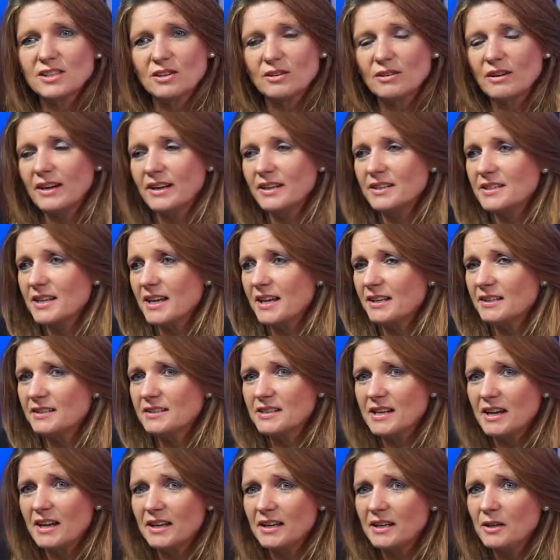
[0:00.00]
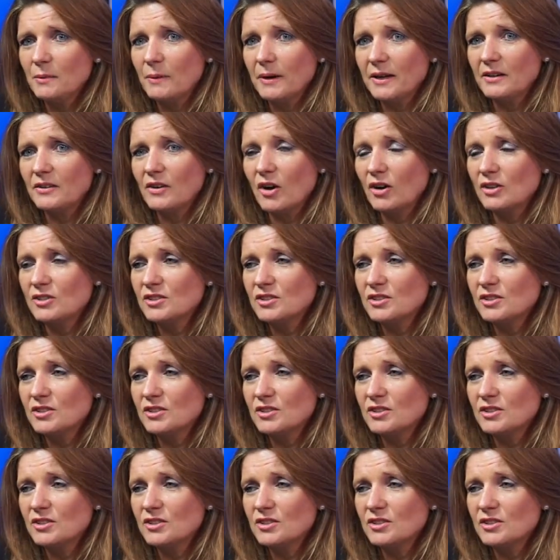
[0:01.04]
That's all right. And anyway,